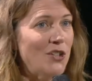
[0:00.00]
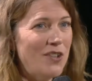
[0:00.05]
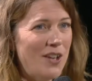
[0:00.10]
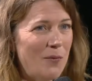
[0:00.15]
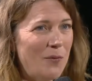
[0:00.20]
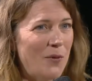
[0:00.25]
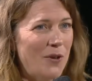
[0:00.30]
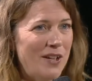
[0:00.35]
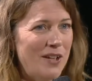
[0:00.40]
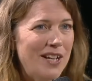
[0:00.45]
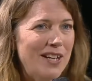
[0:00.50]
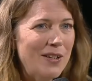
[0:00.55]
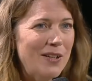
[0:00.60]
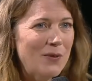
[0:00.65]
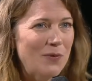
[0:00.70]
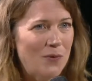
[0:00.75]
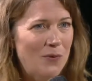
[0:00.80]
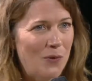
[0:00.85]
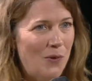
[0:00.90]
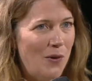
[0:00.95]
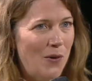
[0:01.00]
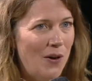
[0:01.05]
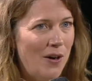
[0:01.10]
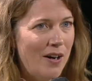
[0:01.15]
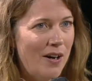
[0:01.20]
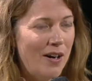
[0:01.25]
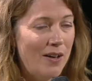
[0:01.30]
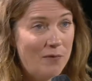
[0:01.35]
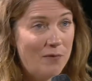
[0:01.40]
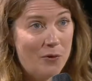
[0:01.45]
that were needed
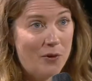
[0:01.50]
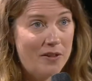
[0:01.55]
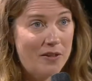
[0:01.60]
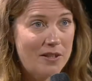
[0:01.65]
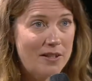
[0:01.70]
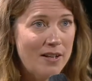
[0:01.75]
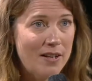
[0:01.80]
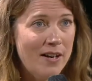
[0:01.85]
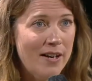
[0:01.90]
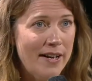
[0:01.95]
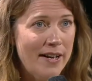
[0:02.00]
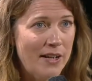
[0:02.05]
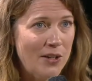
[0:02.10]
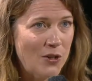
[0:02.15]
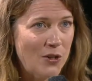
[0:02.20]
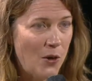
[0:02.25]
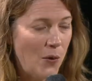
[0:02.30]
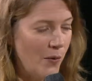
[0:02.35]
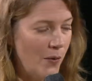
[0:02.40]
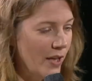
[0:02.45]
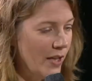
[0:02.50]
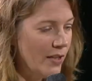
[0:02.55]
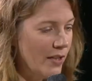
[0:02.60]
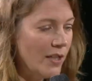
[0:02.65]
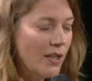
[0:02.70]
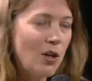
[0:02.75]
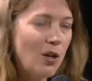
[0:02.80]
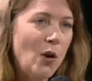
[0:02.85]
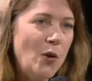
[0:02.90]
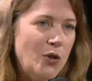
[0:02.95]
for this line. So
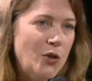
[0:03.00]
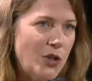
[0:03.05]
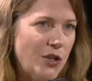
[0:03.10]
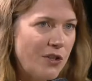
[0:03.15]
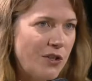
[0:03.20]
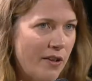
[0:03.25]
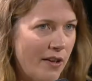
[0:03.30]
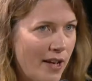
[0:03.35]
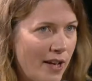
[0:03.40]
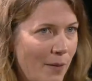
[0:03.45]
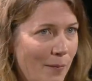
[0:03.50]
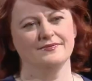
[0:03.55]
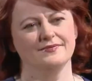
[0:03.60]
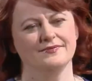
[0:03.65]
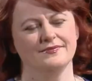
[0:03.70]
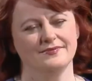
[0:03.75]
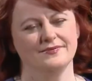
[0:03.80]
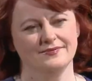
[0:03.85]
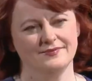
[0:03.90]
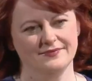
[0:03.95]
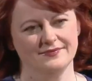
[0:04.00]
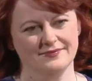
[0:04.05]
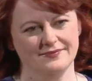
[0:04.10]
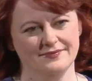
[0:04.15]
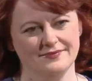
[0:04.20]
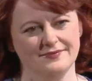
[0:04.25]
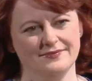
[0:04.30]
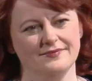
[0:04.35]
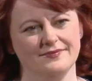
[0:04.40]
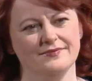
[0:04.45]
easy closures, think about
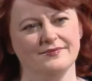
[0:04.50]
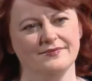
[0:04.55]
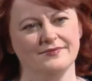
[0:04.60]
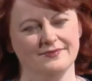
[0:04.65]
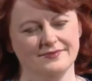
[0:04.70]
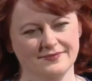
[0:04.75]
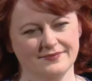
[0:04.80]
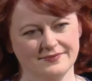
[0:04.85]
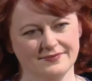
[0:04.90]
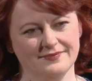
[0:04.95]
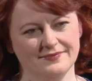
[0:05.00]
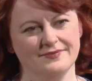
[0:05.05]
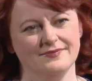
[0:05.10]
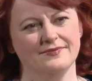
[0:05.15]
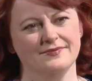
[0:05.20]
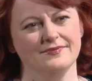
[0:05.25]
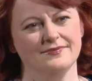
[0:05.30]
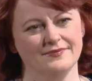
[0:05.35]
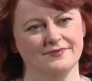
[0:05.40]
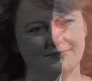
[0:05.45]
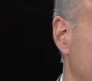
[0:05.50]
Velcro or magnetic closures,